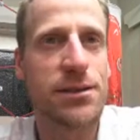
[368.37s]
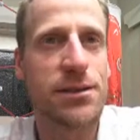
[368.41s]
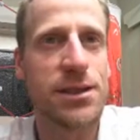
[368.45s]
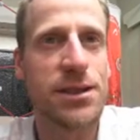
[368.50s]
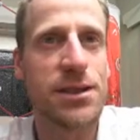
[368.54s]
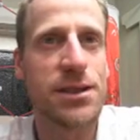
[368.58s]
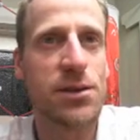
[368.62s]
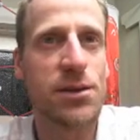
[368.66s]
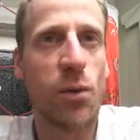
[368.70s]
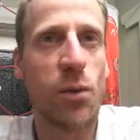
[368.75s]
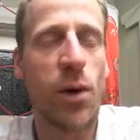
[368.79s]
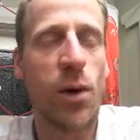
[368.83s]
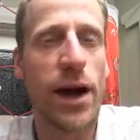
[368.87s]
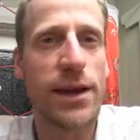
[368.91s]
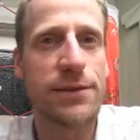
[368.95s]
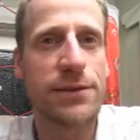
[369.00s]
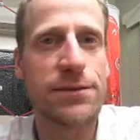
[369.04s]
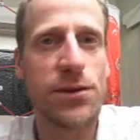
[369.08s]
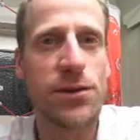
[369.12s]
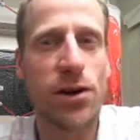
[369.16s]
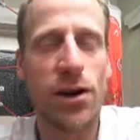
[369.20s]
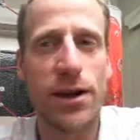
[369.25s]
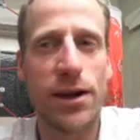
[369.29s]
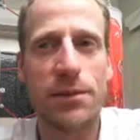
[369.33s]
the
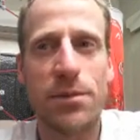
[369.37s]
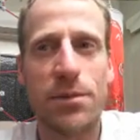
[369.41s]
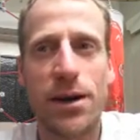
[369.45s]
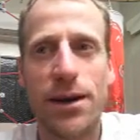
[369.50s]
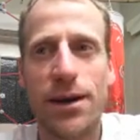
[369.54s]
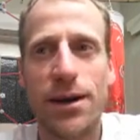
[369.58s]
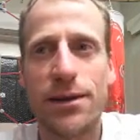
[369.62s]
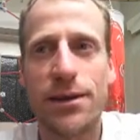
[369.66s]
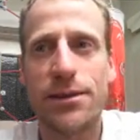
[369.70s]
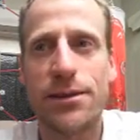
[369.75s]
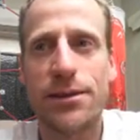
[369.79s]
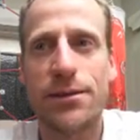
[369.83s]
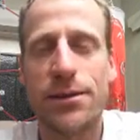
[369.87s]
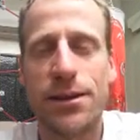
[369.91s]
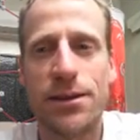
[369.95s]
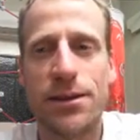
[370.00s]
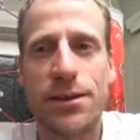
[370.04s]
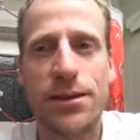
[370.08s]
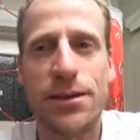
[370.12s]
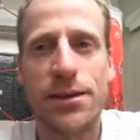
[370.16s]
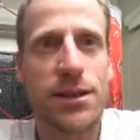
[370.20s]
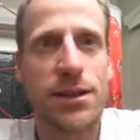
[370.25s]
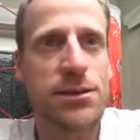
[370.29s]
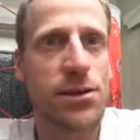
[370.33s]
waveguide path
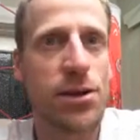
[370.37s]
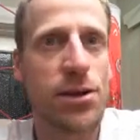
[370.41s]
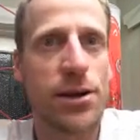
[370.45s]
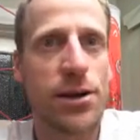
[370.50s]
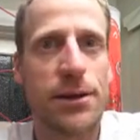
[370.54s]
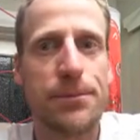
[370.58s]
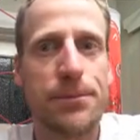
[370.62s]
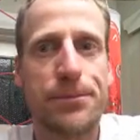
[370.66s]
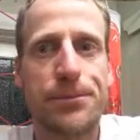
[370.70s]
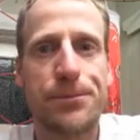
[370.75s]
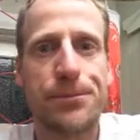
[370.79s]
in the next slide.